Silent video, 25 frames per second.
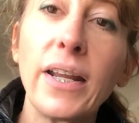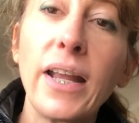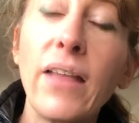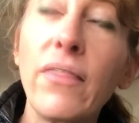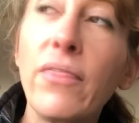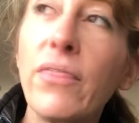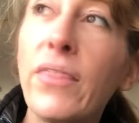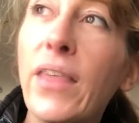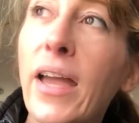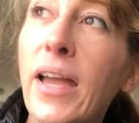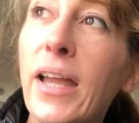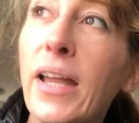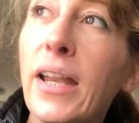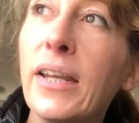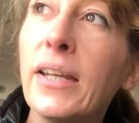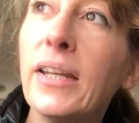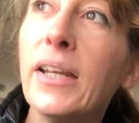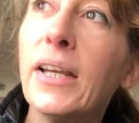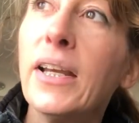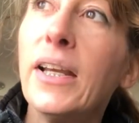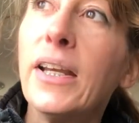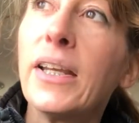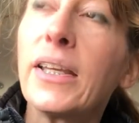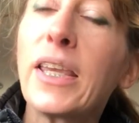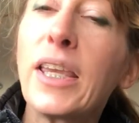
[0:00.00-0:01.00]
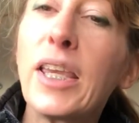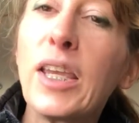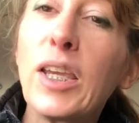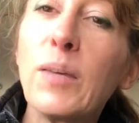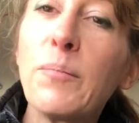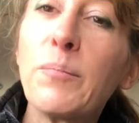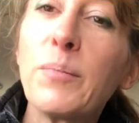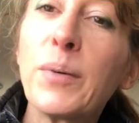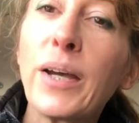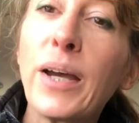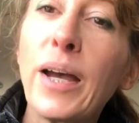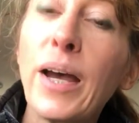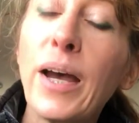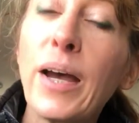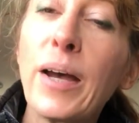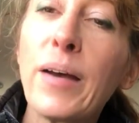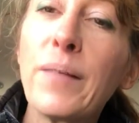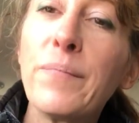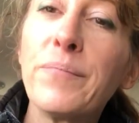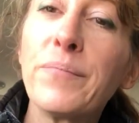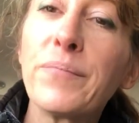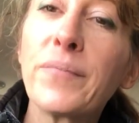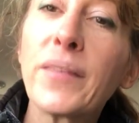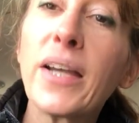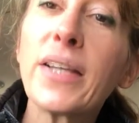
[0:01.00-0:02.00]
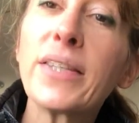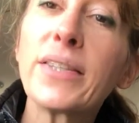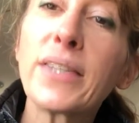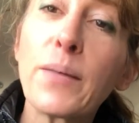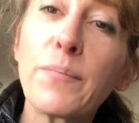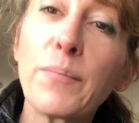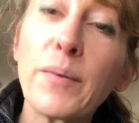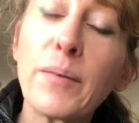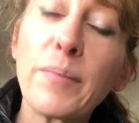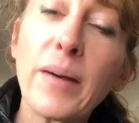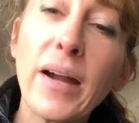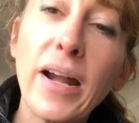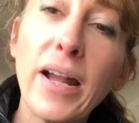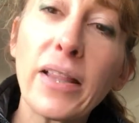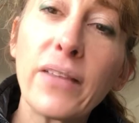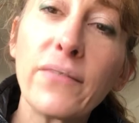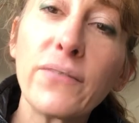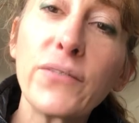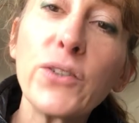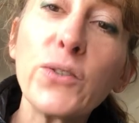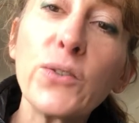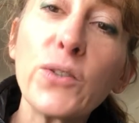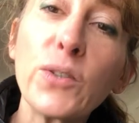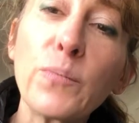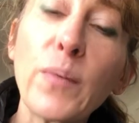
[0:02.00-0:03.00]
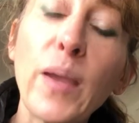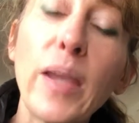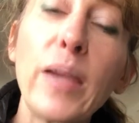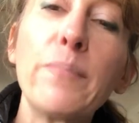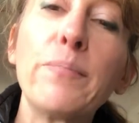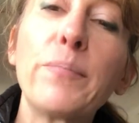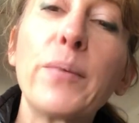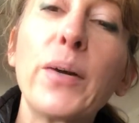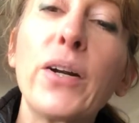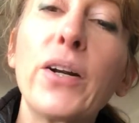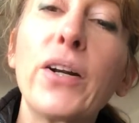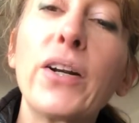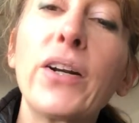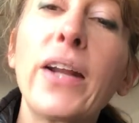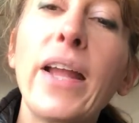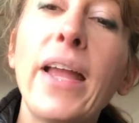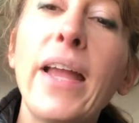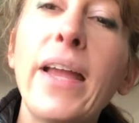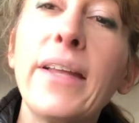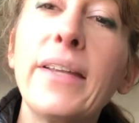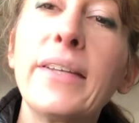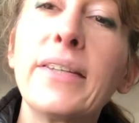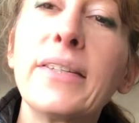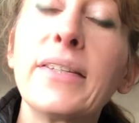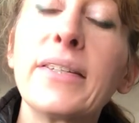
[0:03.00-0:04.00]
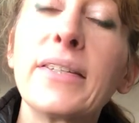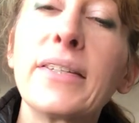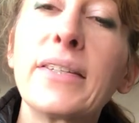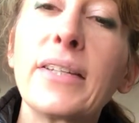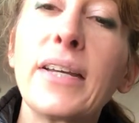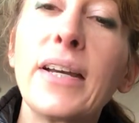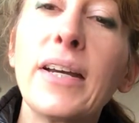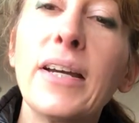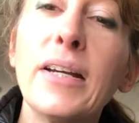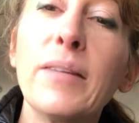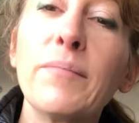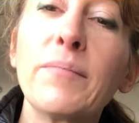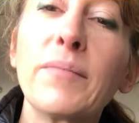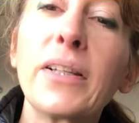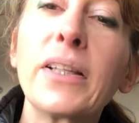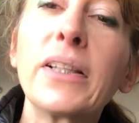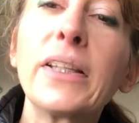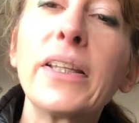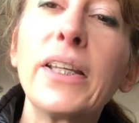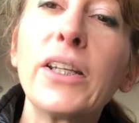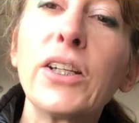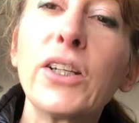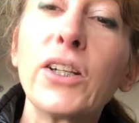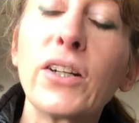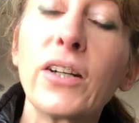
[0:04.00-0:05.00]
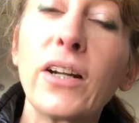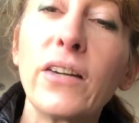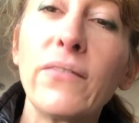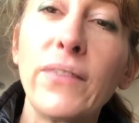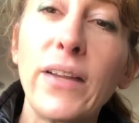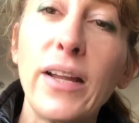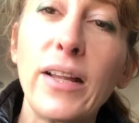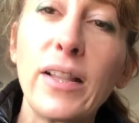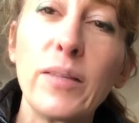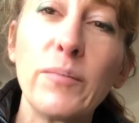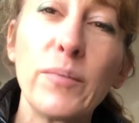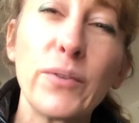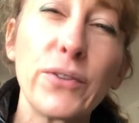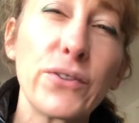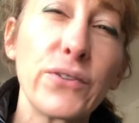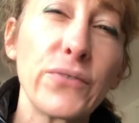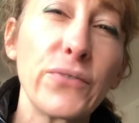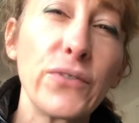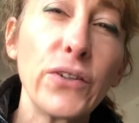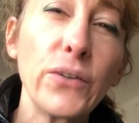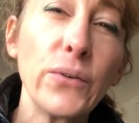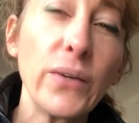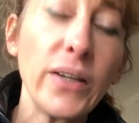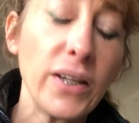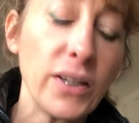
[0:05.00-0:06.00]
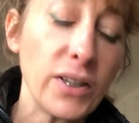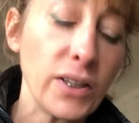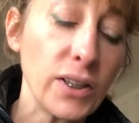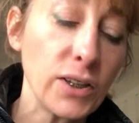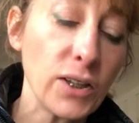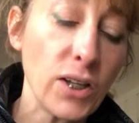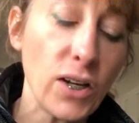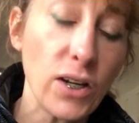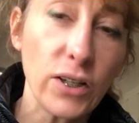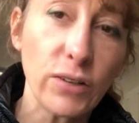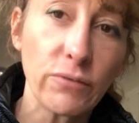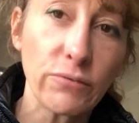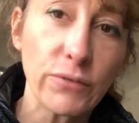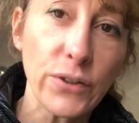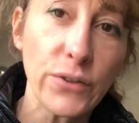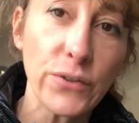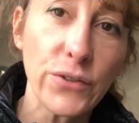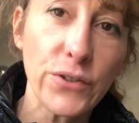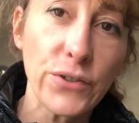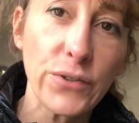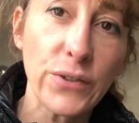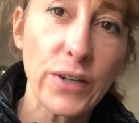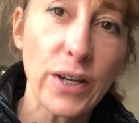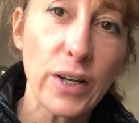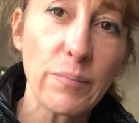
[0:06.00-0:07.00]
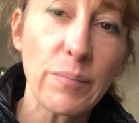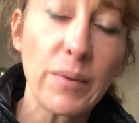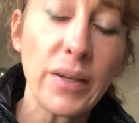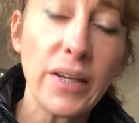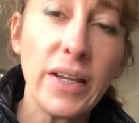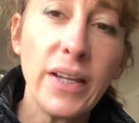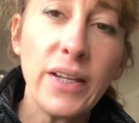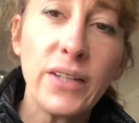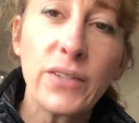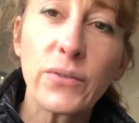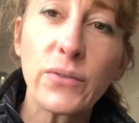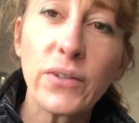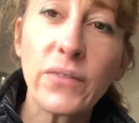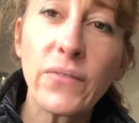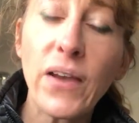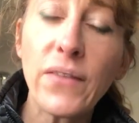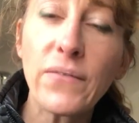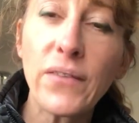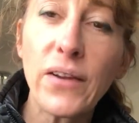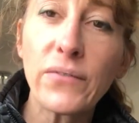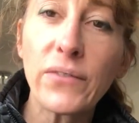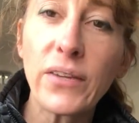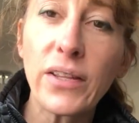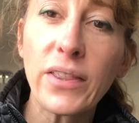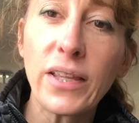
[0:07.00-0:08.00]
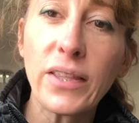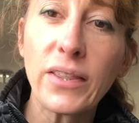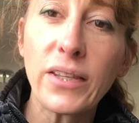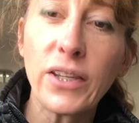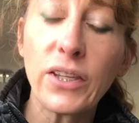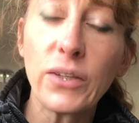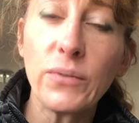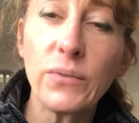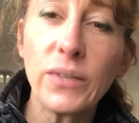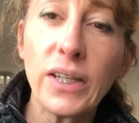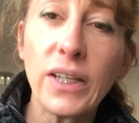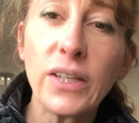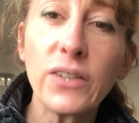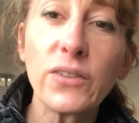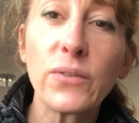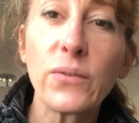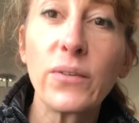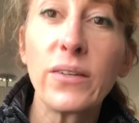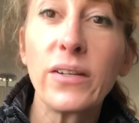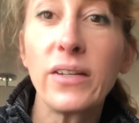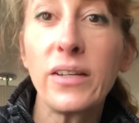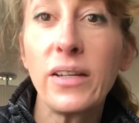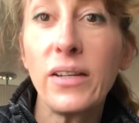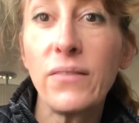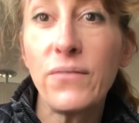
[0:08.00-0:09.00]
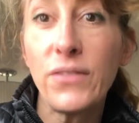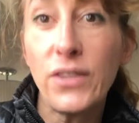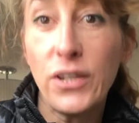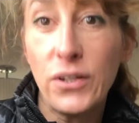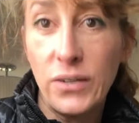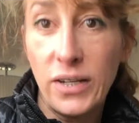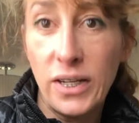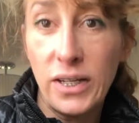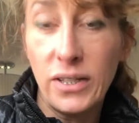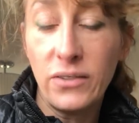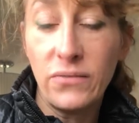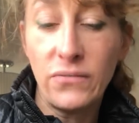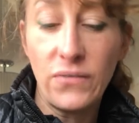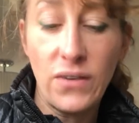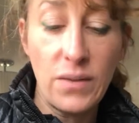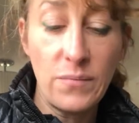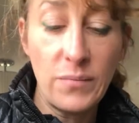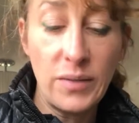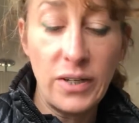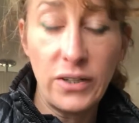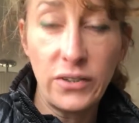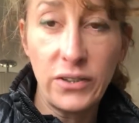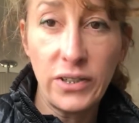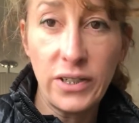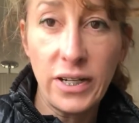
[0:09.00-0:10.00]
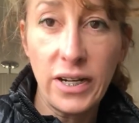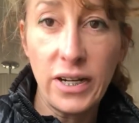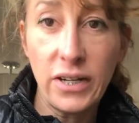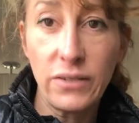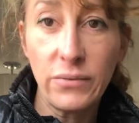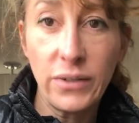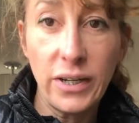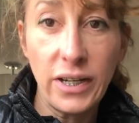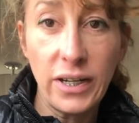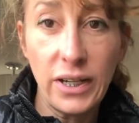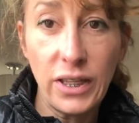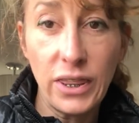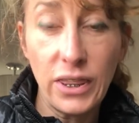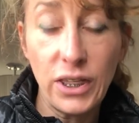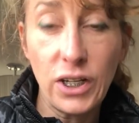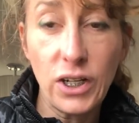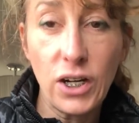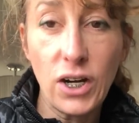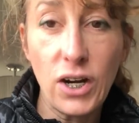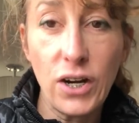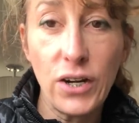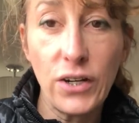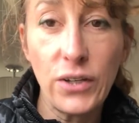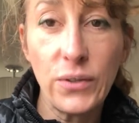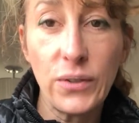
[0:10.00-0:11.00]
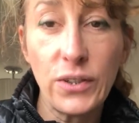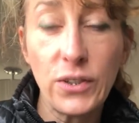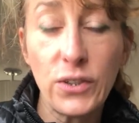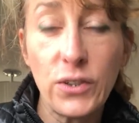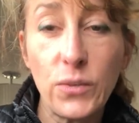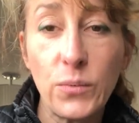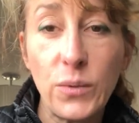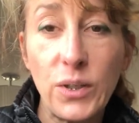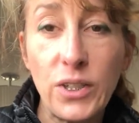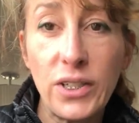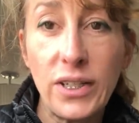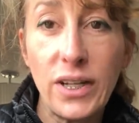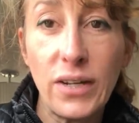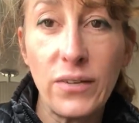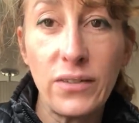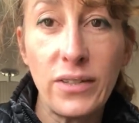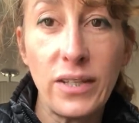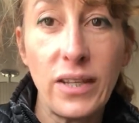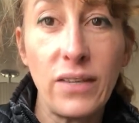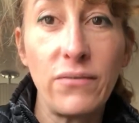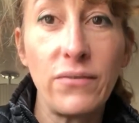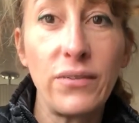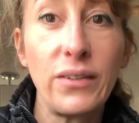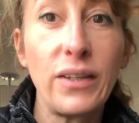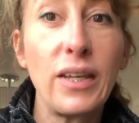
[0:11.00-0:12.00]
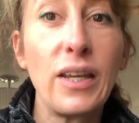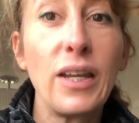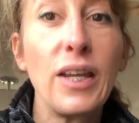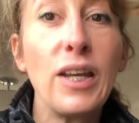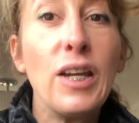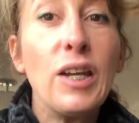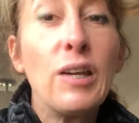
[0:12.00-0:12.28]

And then keep a separate pile of newspaper and cleaner available. So if you're going on a long road trip, sort of have everything that you need so that if there is vomiting or diarrhea in the car, you can switch it out safely.